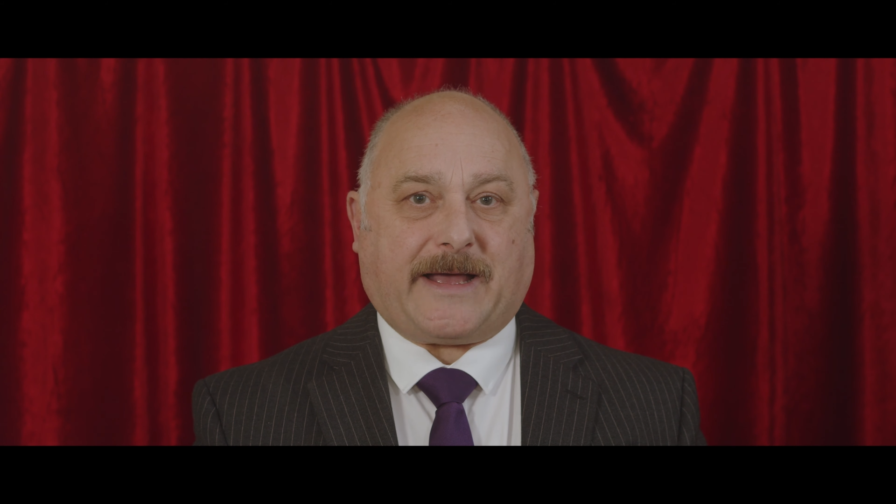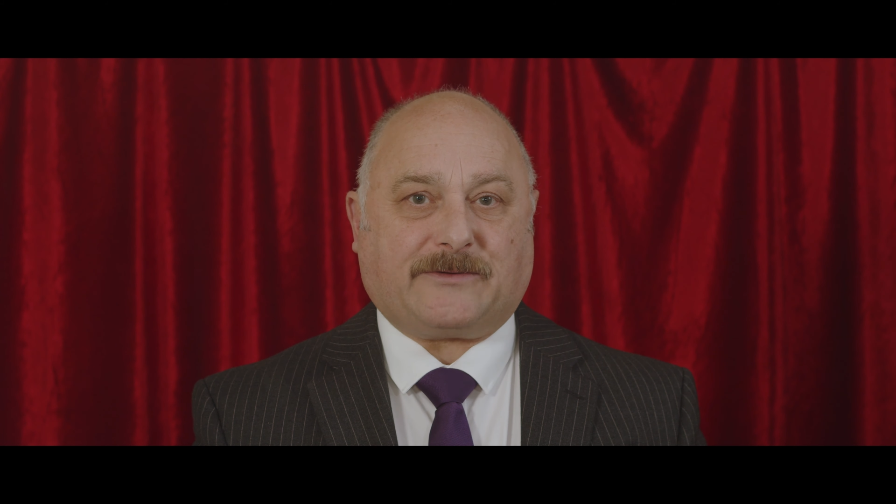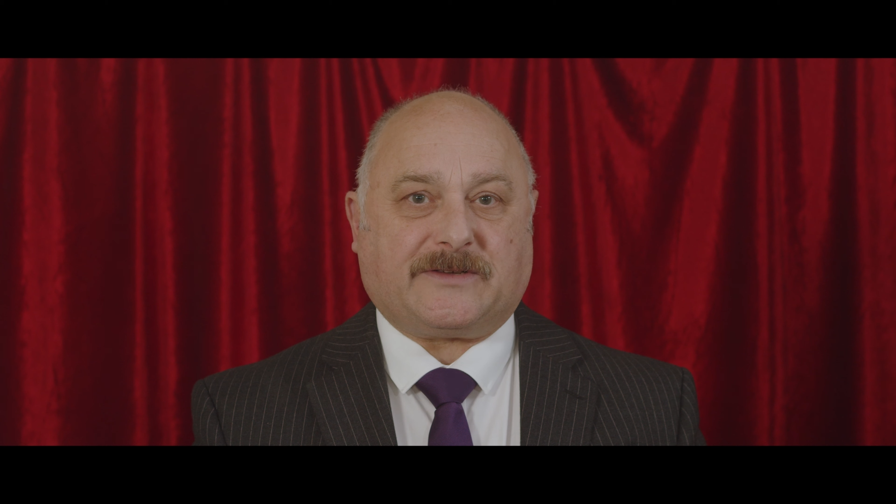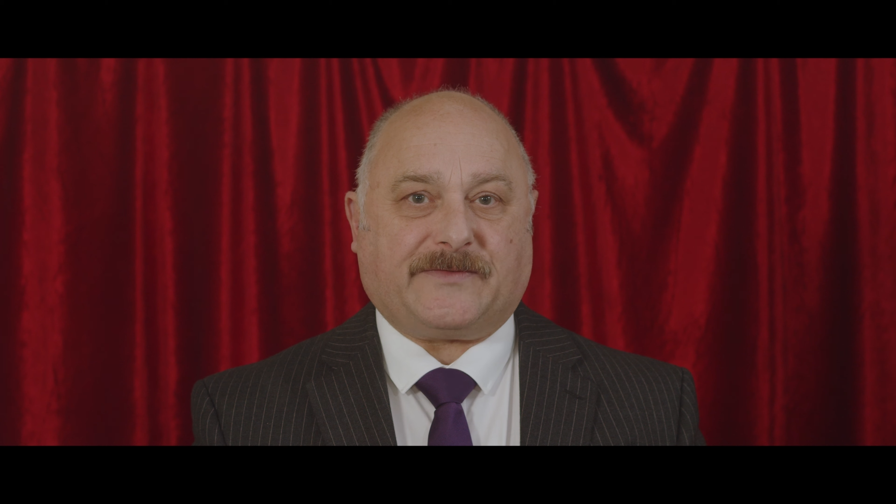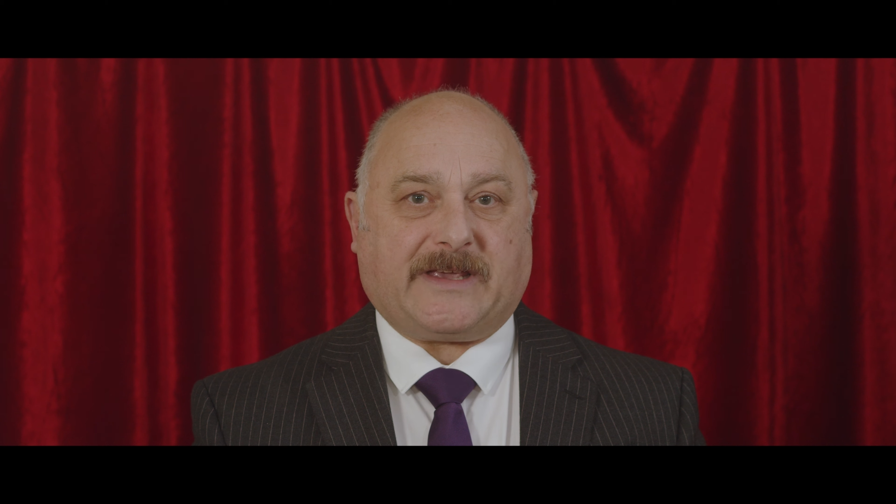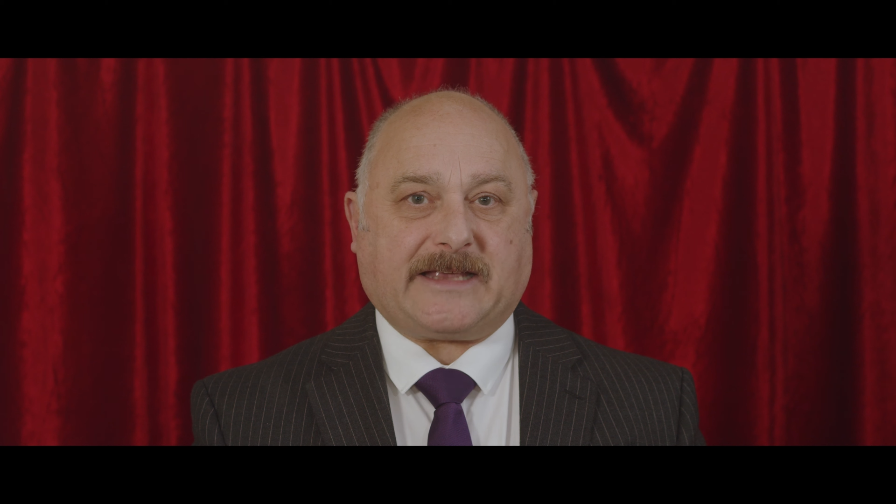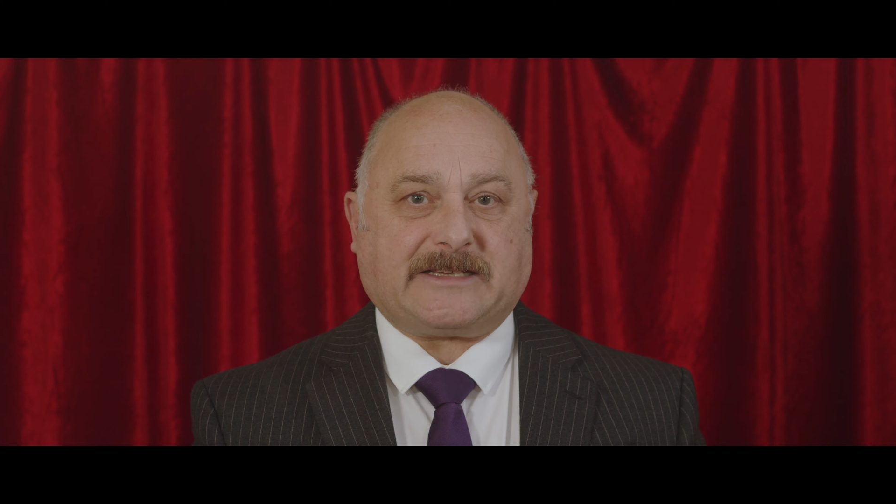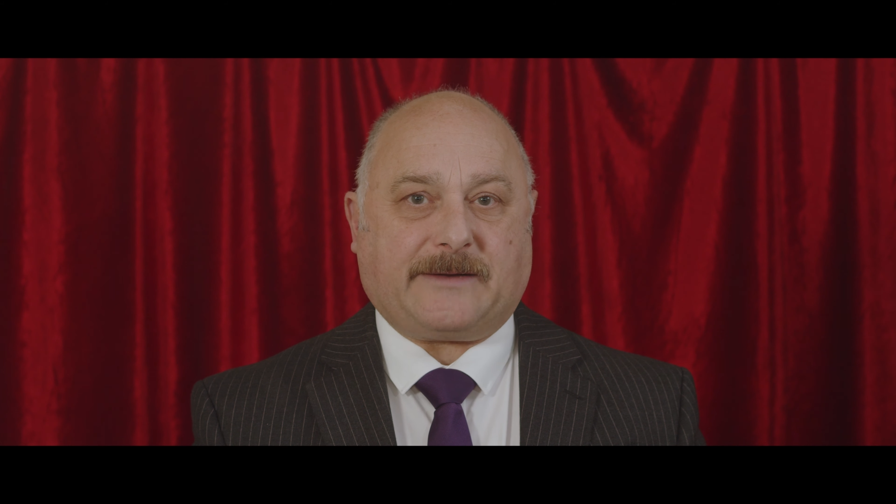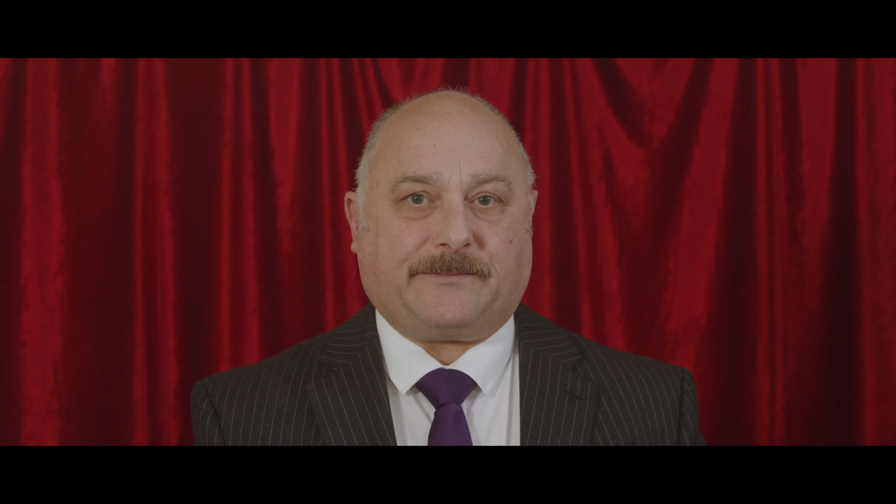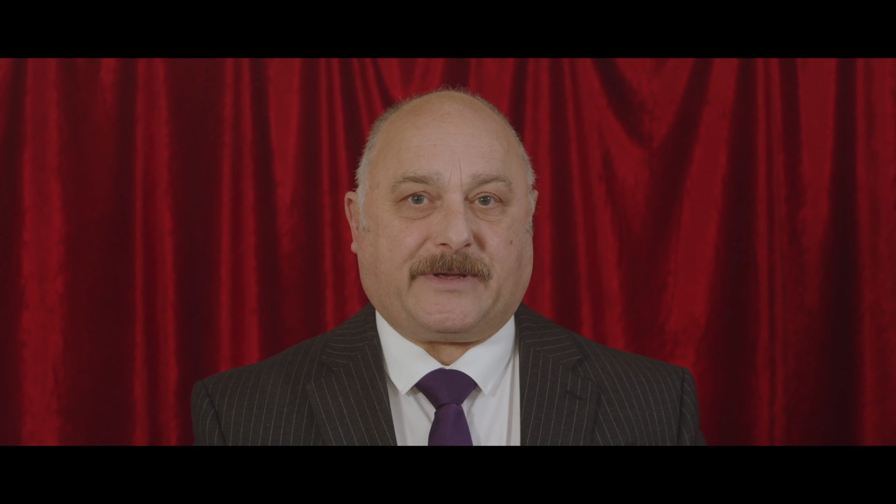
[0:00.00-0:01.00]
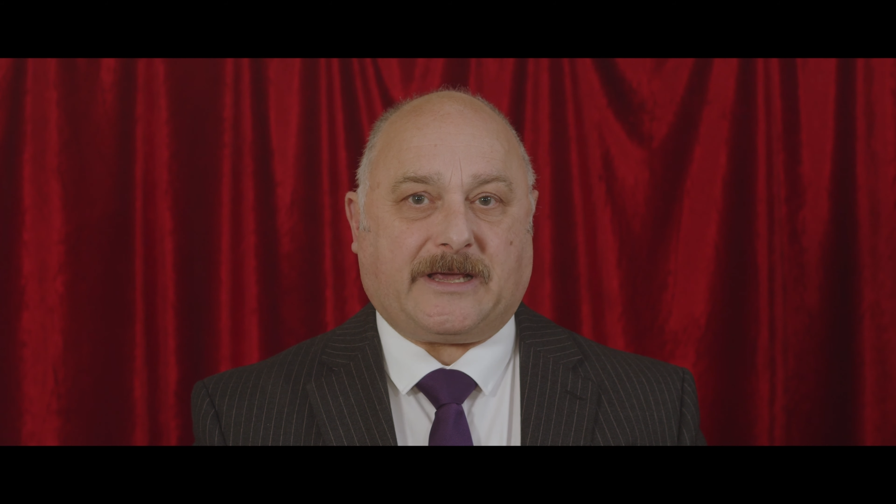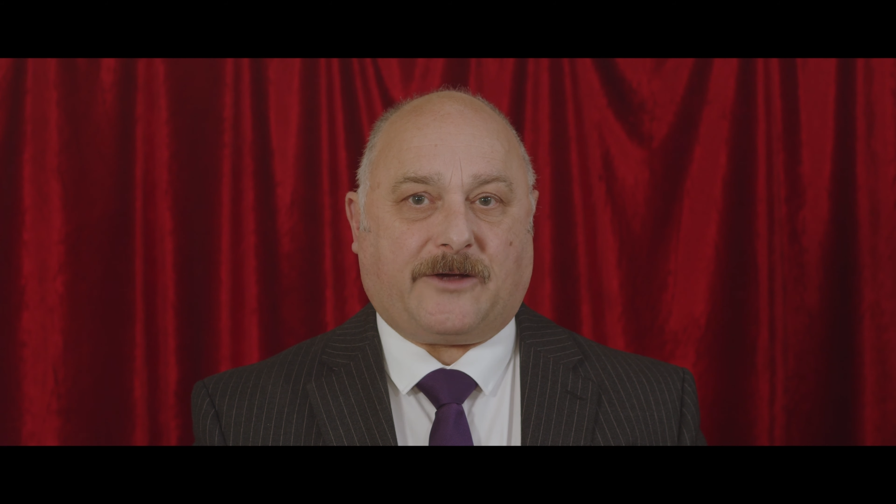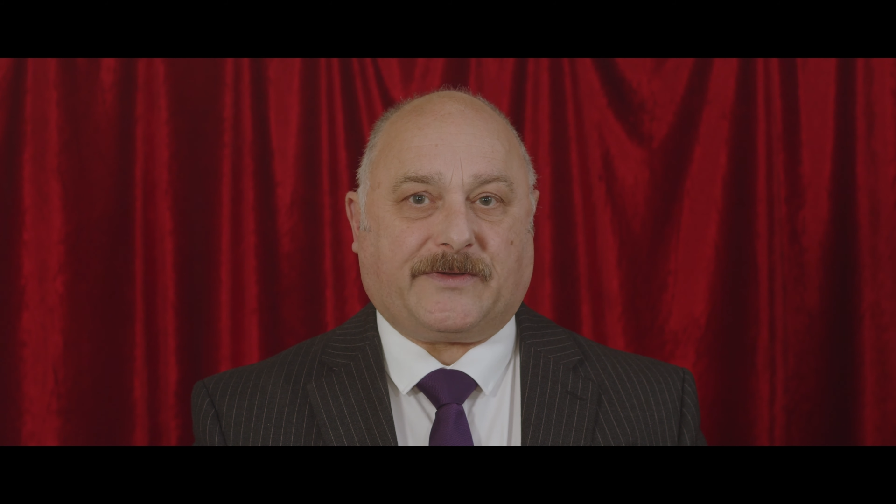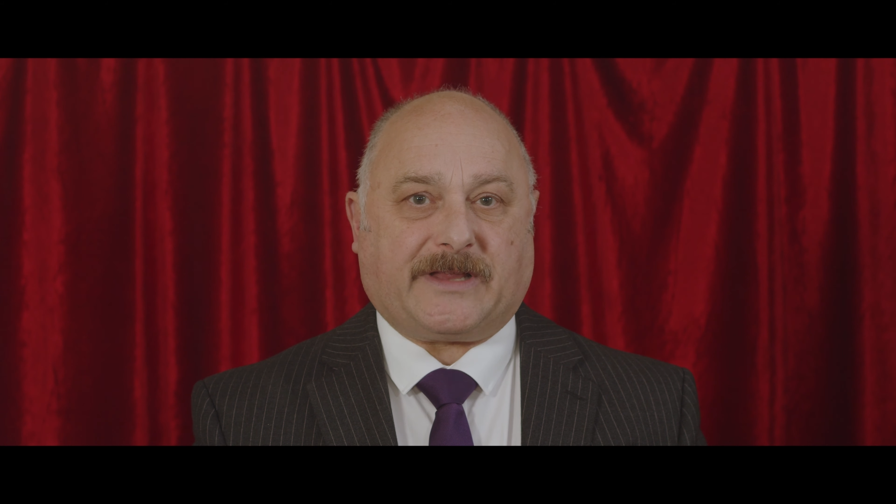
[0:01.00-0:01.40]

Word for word: out of the S N P over